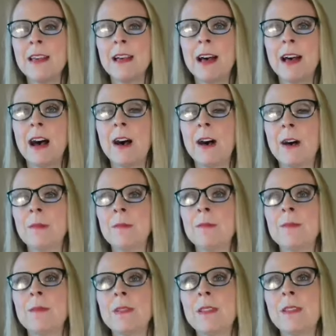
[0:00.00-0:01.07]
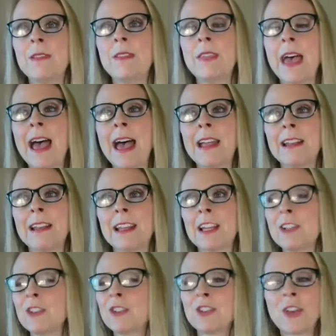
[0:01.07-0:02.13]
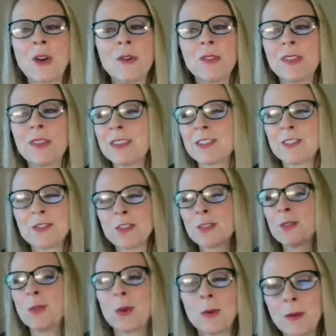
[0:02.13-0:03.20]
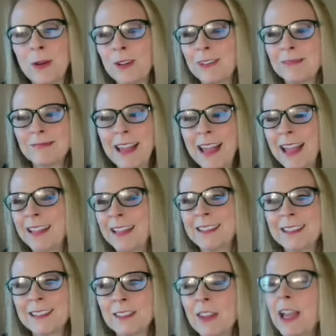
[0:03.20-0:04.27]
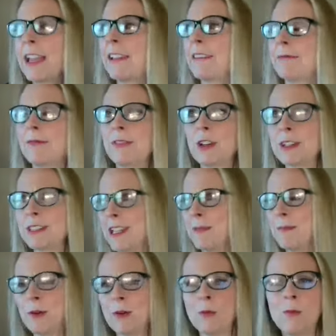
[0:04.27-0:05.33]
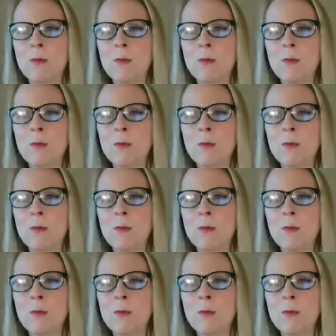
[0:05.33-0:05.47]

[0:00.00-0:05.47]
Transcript: that can show that this is just normal. And like, for example,